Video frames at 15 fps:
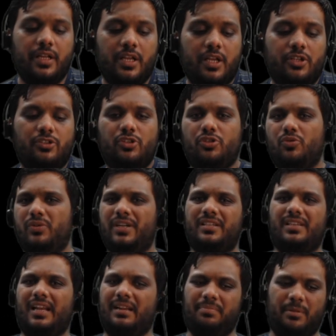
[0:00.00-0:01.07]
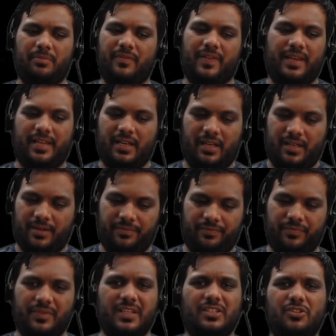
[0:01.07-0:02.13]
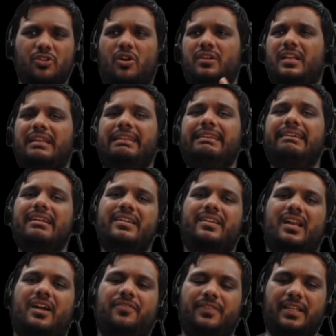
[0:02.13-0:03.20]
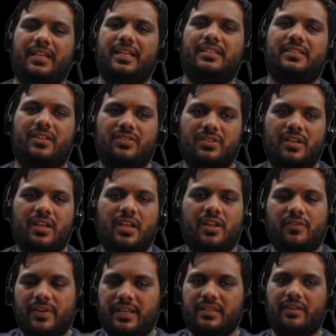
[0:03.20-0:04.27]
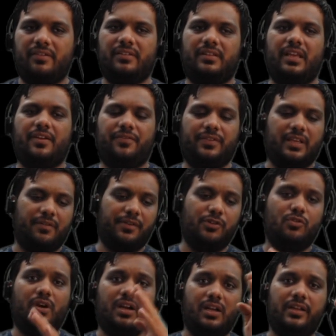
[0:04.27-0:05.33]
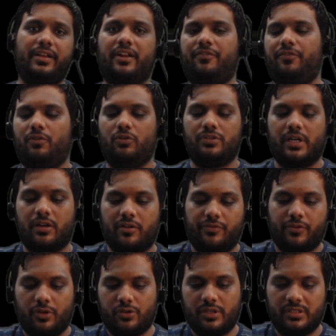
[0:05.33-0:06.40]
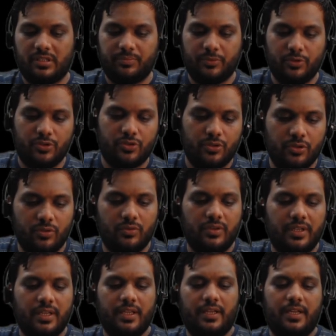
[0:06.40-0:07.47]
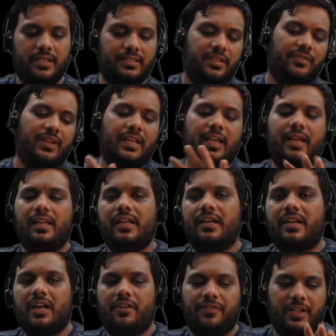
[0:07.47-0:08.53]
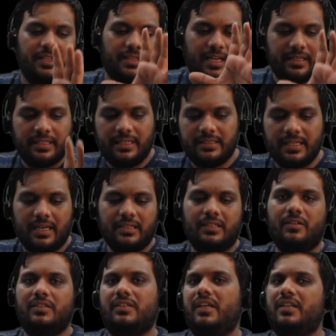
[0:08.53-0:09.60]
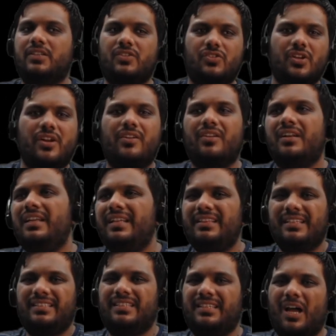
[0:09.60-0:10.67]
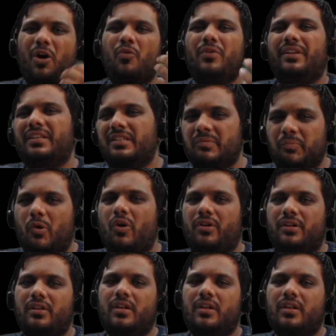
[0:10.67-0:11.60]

So students, let me be very clear, this is not a legal drafting as such where they have given you a clear flow chart of what you are supposed to do. It's a very clear drafting that these are the things, generally this is how we respond